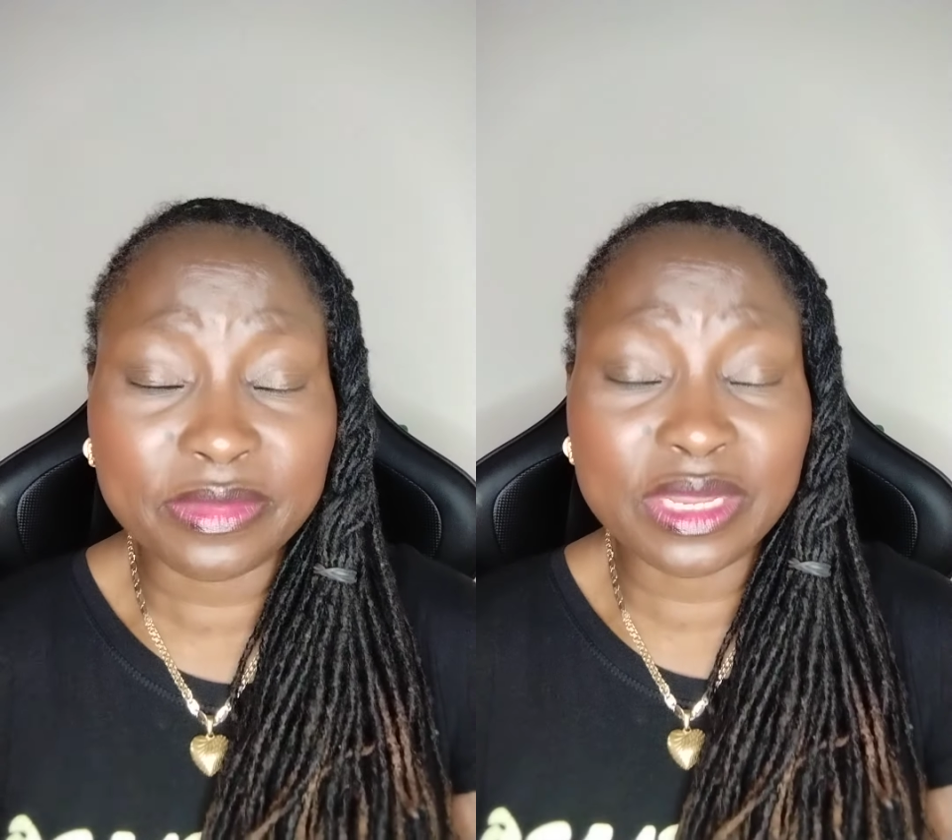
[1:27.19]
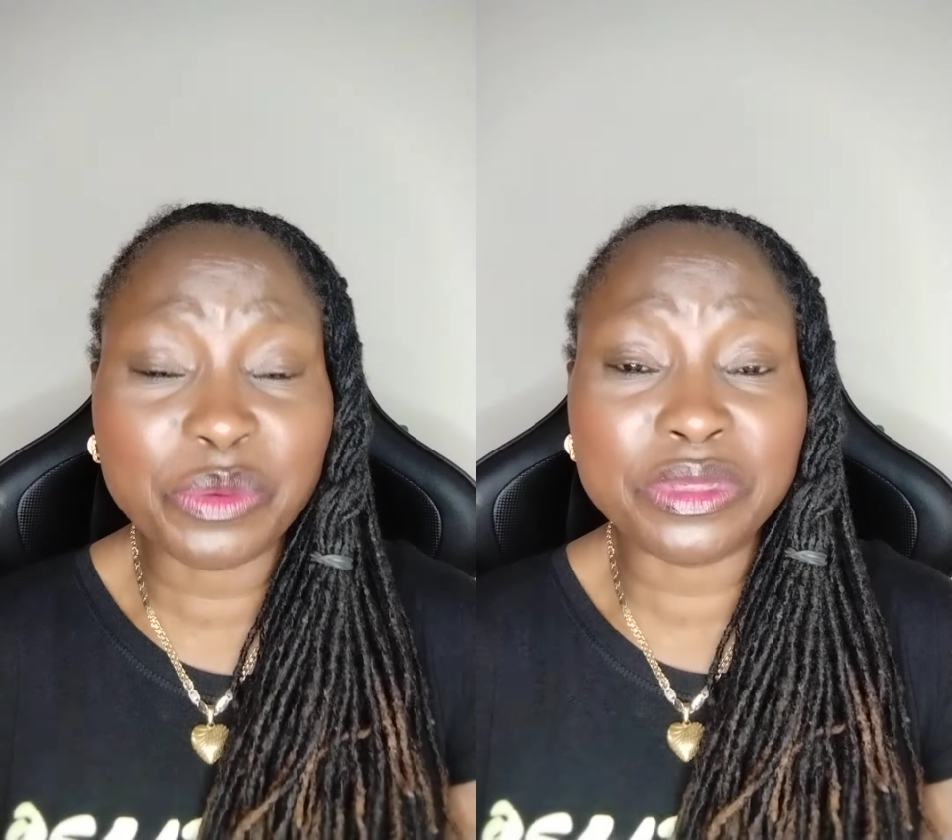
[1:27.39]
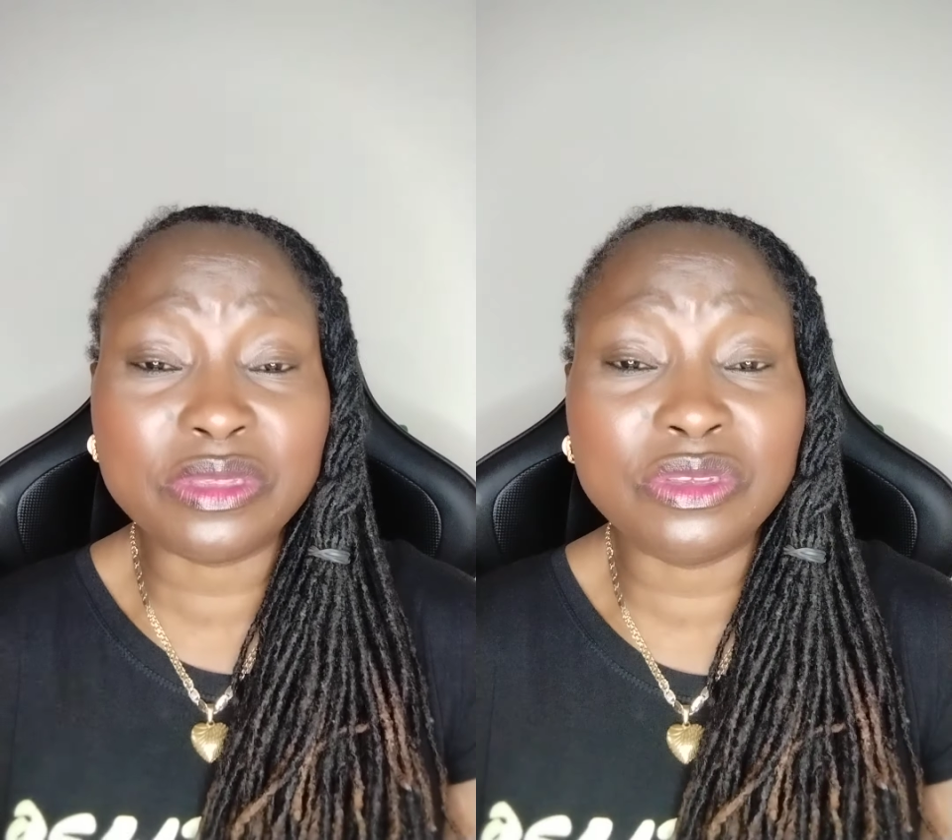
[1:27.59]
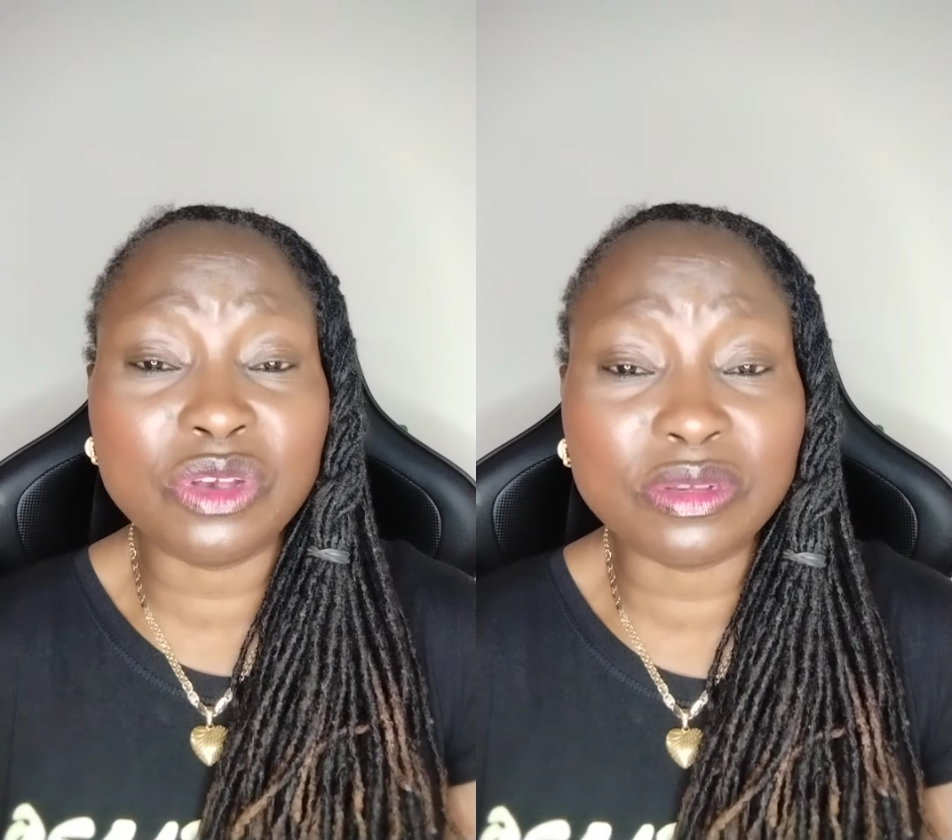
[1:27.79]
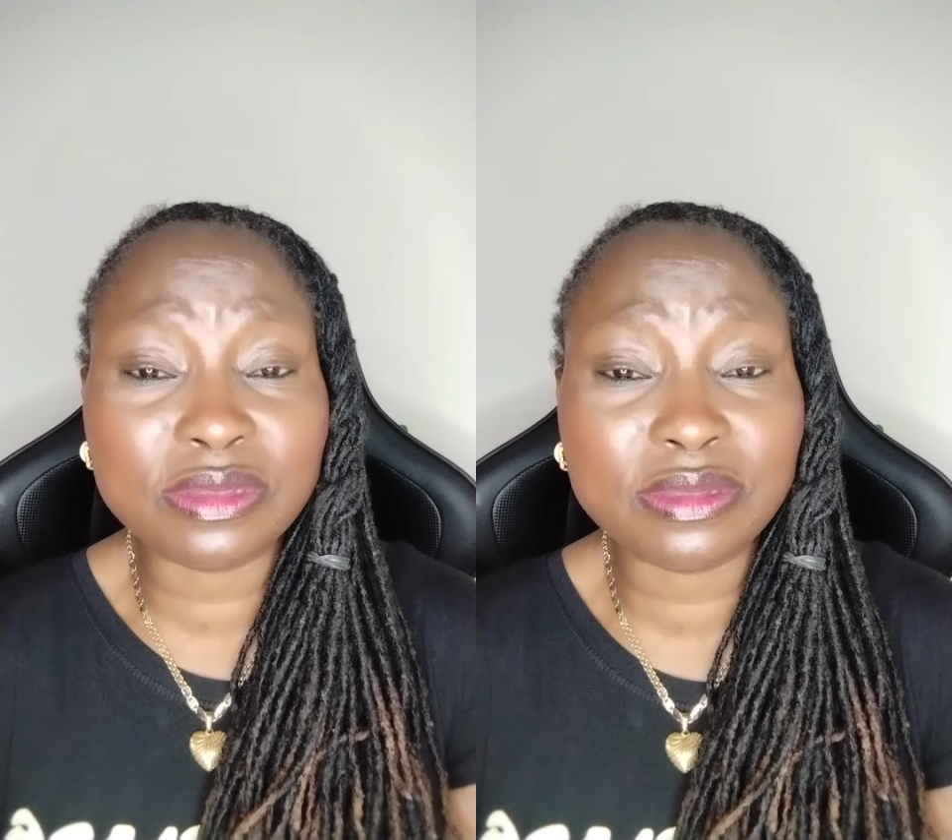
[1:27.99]
they will
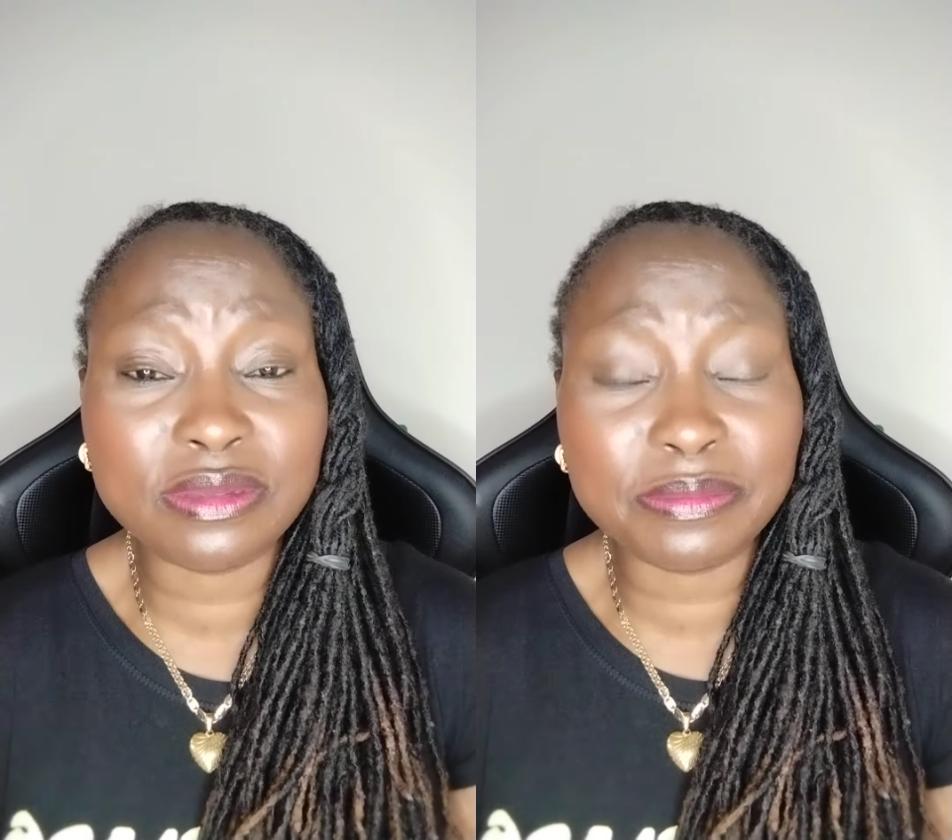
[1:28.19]
just